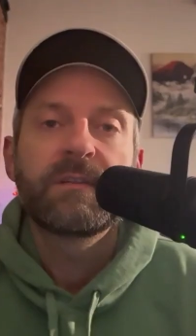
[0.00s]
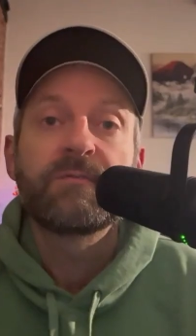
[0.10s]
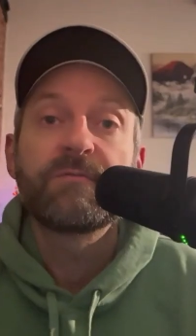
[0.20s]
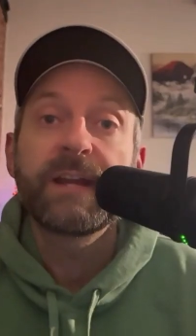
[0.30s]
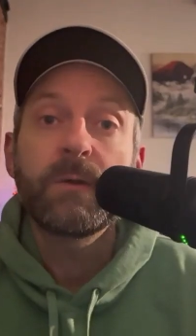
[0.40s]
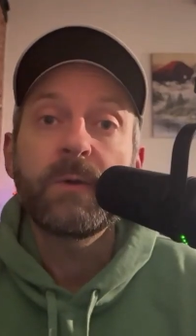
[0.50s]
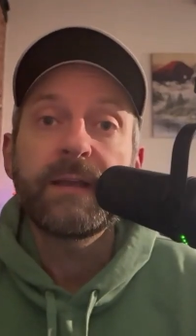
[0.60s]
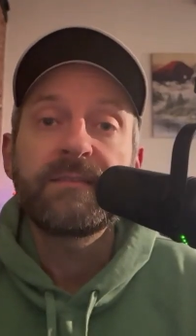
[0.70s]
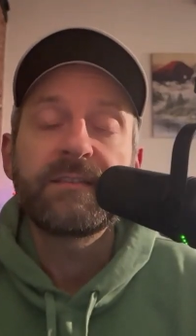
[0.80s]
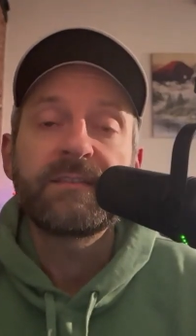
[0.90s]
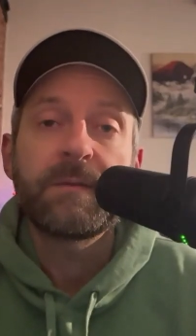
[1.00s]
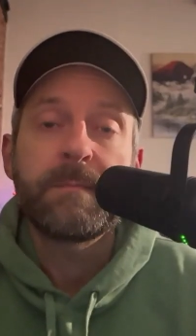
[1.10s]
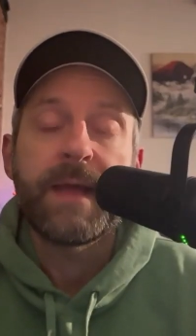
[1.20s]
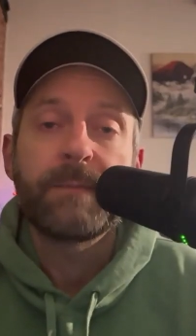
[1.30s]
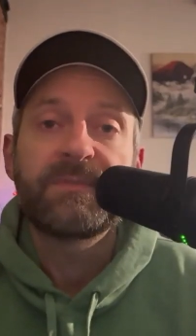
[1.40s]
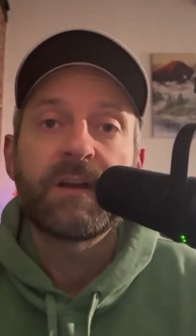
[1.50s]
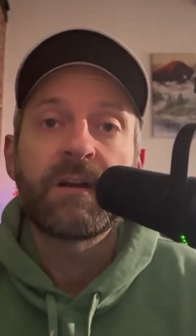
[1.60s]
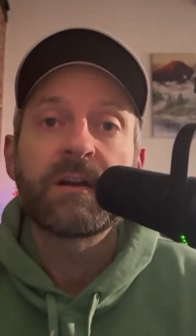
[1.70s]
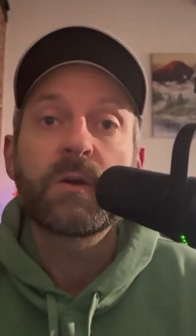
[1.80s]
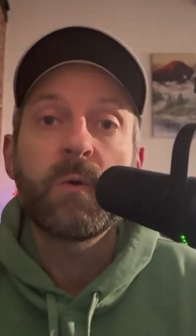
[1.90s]
railway system maps
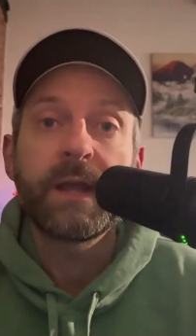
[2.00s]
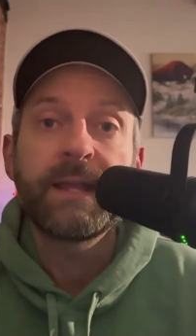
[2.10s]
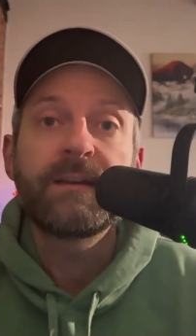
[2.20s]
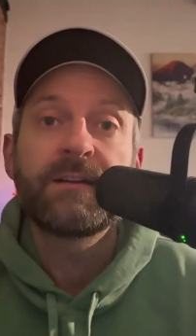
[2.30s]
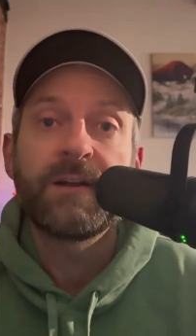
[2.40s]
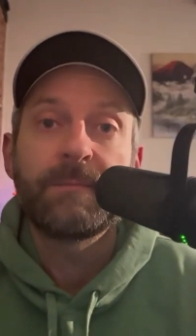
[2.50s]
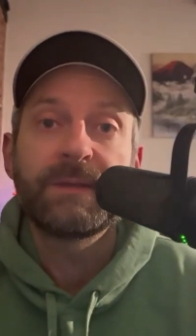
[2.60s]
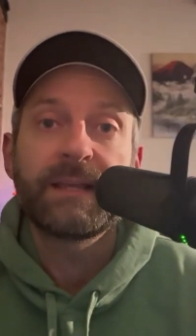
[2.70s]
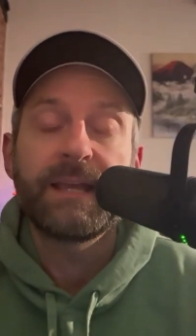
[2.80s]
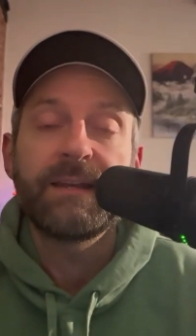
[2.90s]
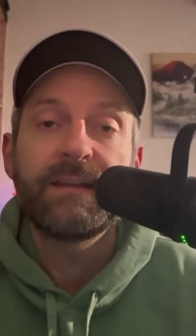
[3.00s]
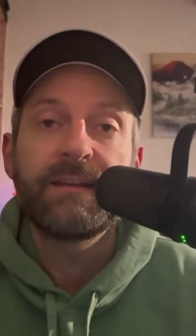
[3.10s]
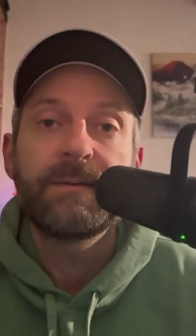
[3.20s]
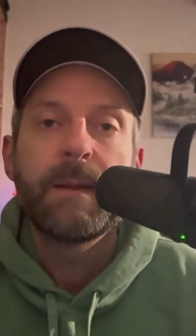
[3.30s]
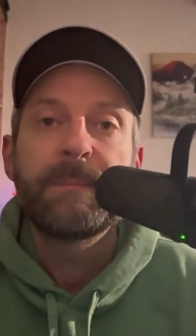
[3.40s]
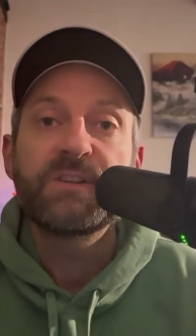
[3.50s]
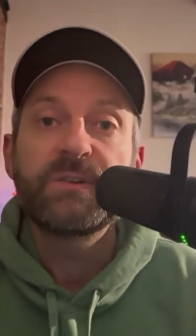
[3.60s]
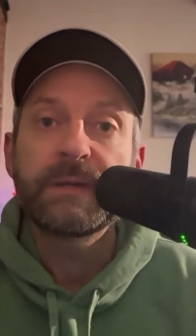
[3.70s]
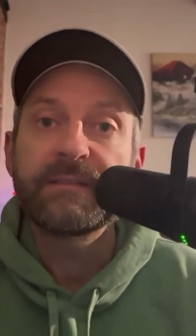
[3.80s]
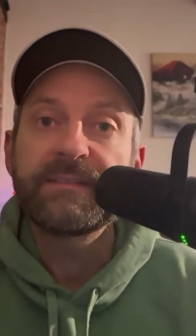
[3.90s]
are quite complicated, but
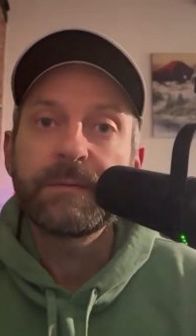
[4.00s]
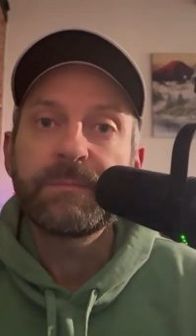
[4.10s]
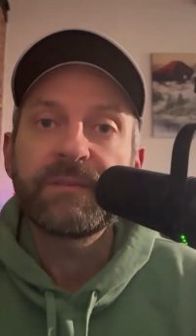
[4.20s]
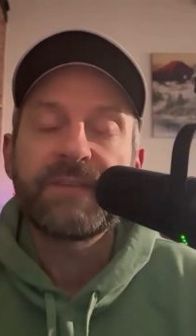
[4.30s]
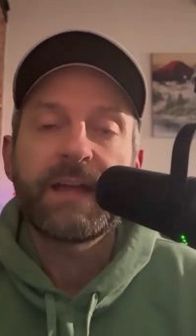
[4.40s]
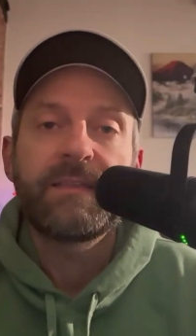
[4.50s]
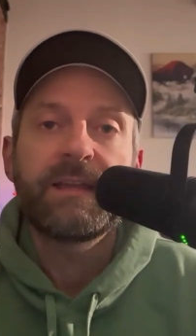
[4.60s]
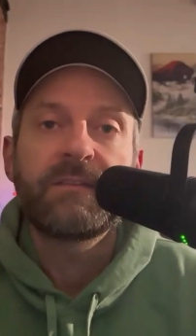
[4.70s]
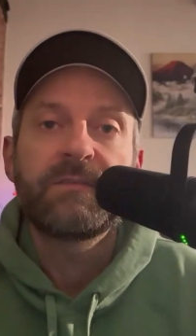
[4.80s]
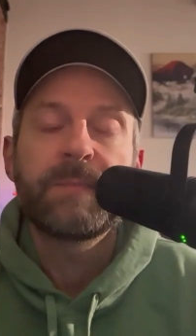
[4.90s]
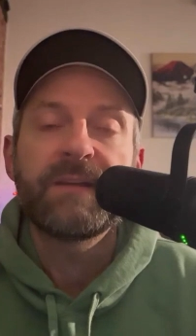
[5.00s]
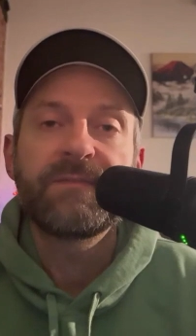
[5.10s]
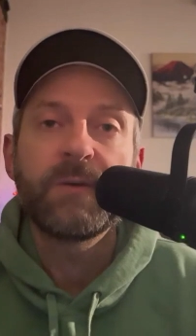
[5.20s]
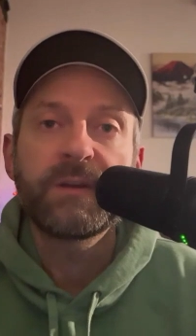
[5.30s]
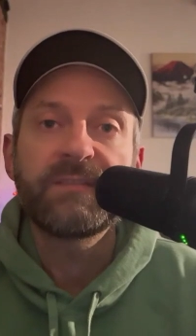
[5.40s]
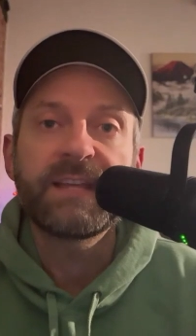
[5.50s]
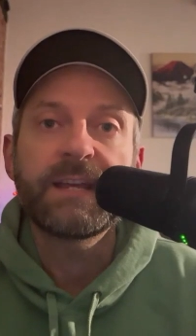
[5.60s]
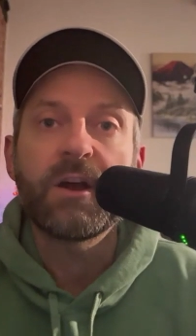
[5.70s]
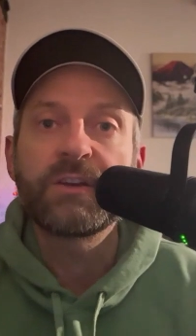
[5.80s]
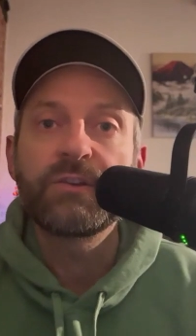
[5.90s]
you can simplify things by focusing
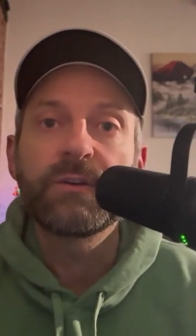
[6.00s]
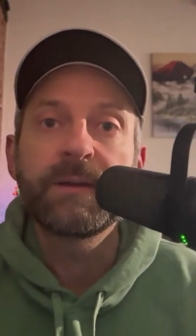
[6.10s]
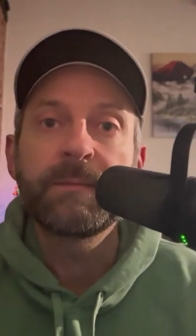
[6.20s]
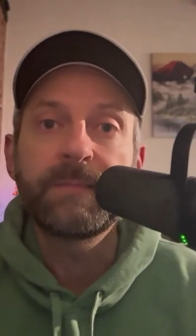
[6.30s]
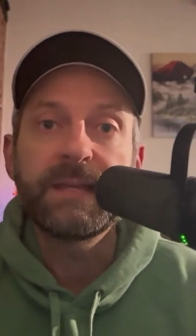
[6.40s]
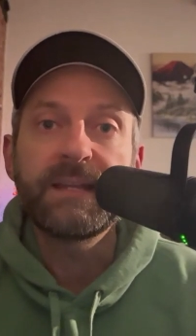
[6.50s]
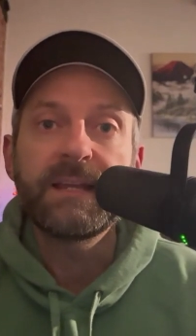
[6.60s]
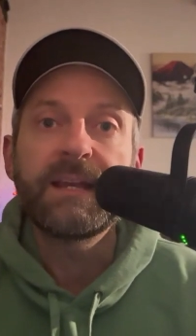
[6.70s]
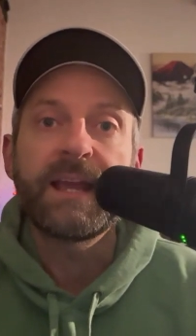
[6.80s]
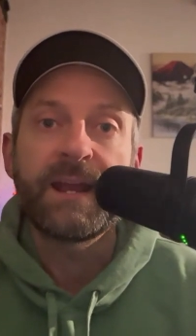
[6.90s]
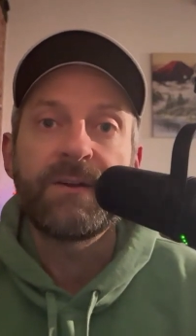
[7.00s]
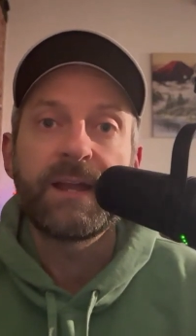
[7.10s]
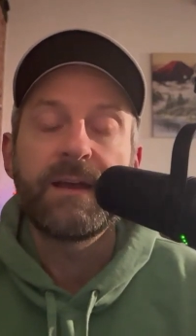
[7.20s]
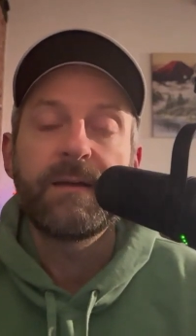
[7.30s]
on your immediate area.